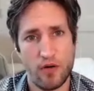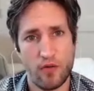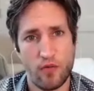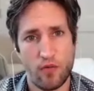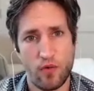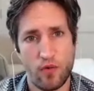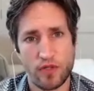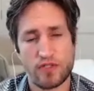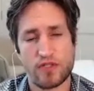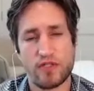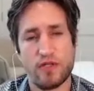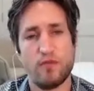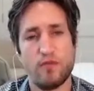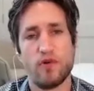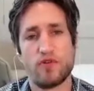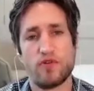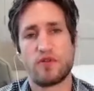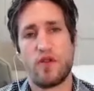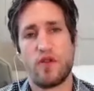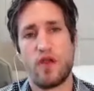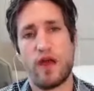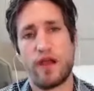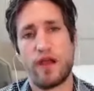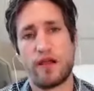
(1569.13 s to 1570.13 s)
What's the most
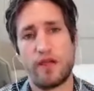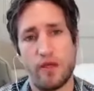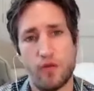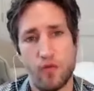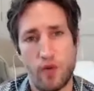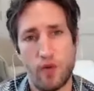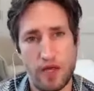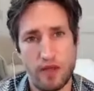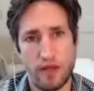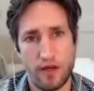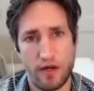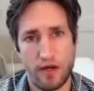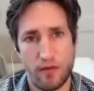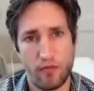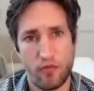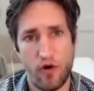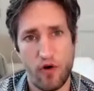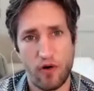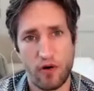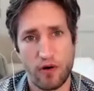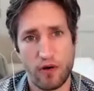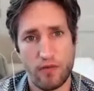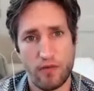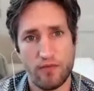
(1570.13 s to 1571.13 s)
likely way that I'm
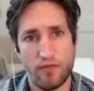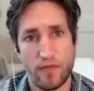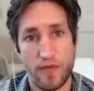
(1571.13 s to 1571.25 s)
wrong?